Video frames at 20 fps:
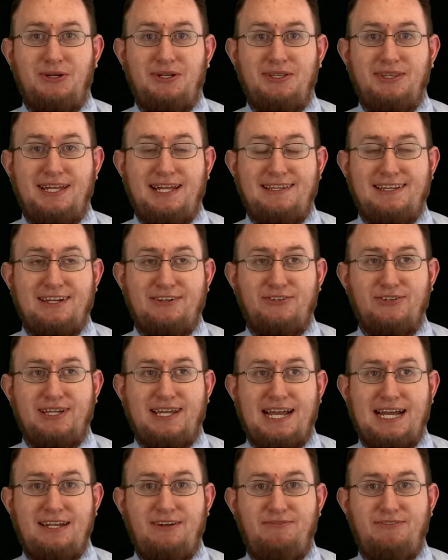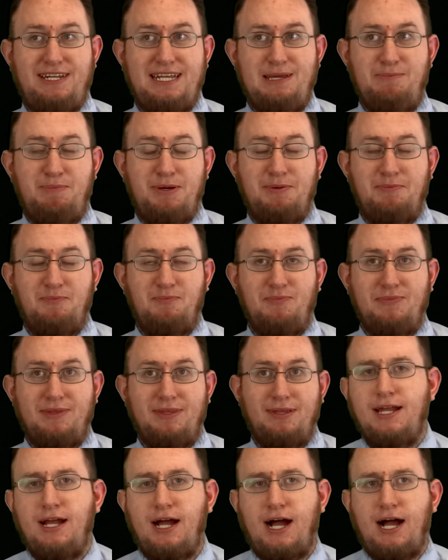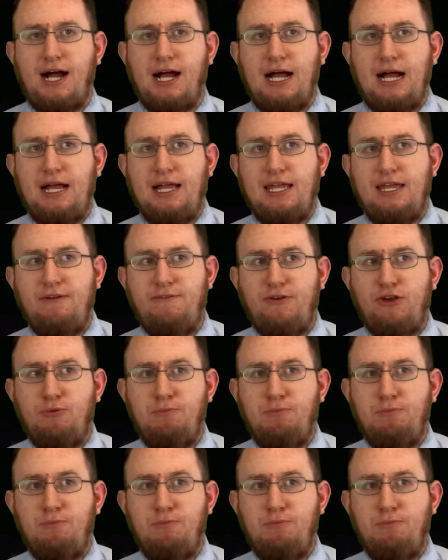That's actually kind of deep. If